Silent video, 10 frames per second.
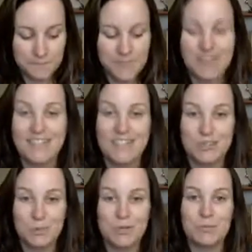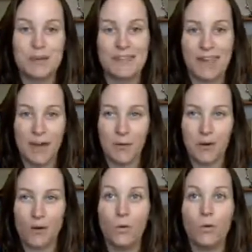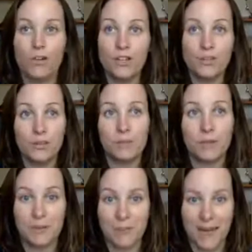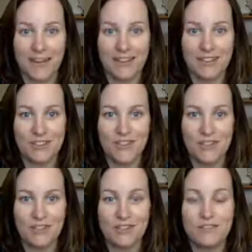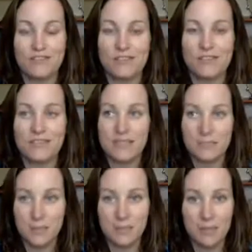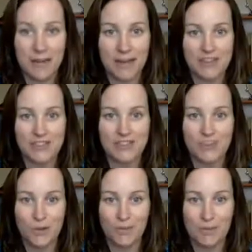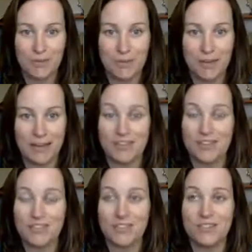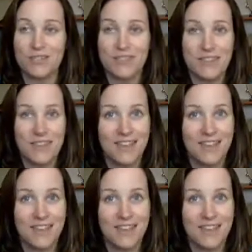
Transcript: it's booked by the hour, or you can book a package now. So there's a 6-month package and a 12-month package, and those,